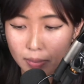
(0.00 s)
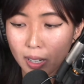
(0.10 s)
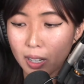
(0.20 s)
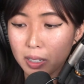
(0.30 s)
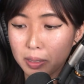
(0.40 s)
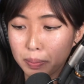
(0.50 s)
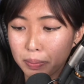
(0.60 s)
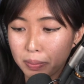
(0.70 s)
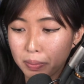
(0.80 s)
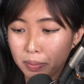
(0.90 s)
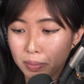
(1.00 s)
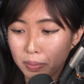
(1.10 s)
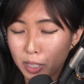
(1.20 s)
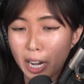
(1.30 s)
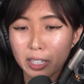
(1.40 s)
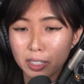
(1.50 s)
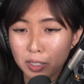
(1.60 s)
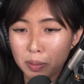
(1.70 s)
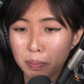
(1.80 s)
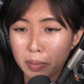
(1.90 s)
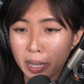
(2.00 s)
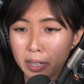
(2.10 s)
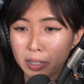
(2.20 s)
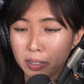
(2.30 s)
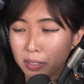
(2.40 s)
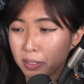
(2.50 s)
um, Jack is a man